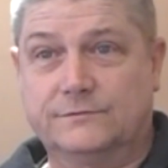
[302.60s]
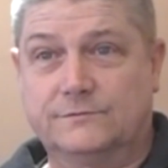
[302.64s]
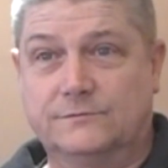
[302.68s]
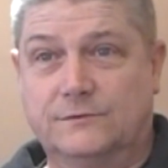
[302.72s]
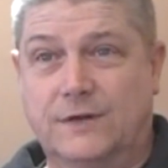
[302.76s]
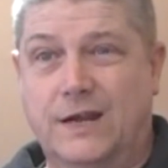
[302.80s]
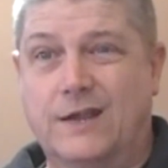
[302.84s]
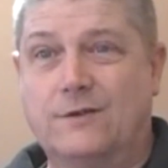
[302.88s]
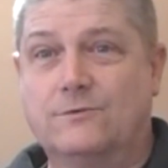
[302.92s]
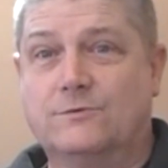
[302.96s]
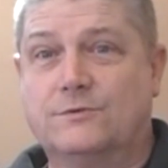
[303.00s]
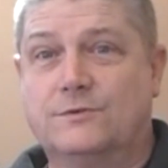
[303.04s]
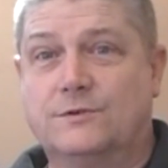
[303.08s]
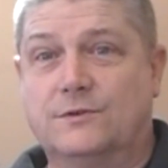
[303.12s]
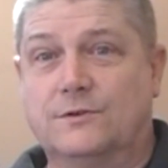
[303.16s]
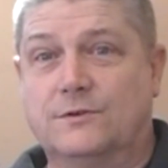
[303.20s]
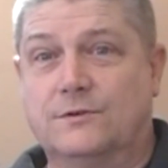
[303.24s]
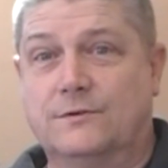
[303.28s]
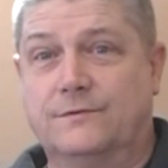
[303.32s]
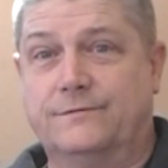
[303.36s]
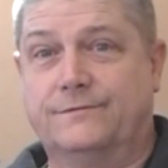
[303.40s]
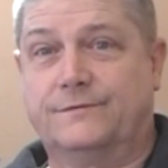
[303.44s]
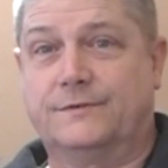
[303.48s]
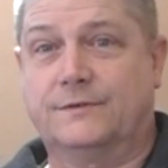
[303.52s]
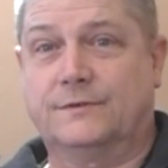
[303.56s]
rail
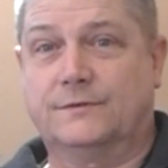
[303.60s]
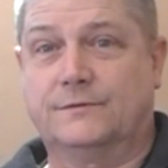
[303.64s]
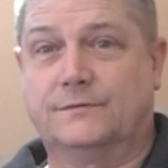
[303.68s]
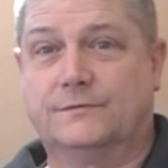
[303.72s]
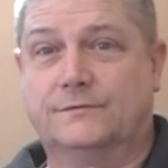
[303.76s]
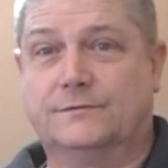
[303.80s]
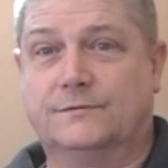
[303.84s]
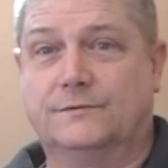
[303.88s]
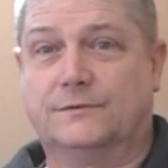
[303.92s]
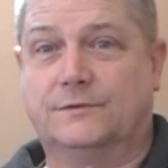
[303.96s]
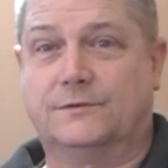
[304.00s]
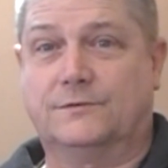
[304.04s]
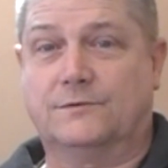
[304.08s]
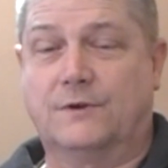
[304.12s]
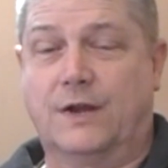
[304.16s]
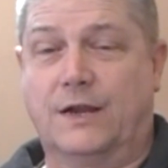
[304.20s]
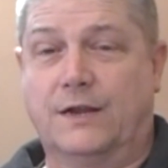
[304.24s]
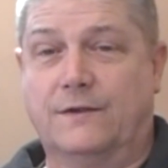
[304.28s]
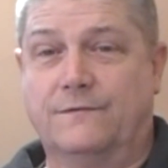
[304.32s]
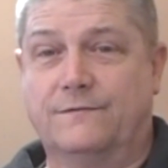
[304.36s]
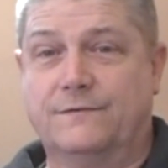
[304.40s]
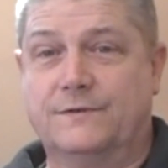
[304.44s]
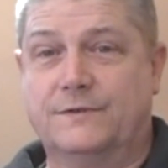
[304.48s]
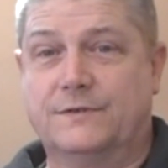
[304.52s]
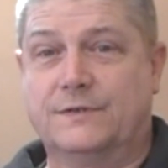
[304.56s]
served
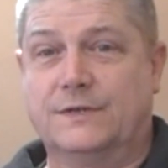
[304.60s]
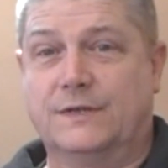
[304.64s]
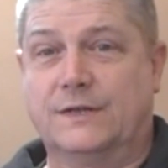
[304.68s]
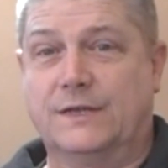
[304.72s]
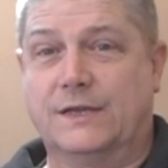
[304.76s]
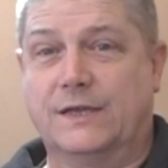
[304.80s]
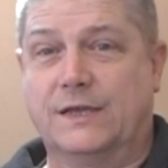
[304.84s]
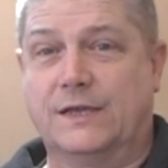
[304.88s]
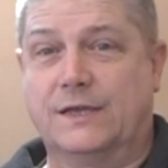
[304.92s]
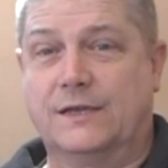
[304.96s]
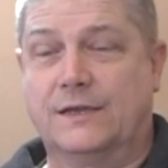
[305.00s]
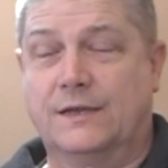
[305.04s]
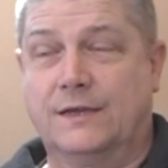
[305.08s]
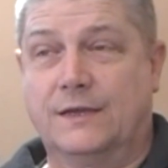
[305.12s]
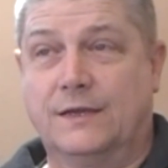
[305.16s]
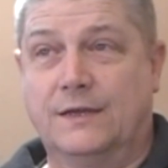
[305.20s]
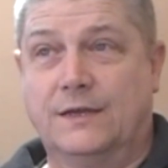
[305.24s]
crane facility.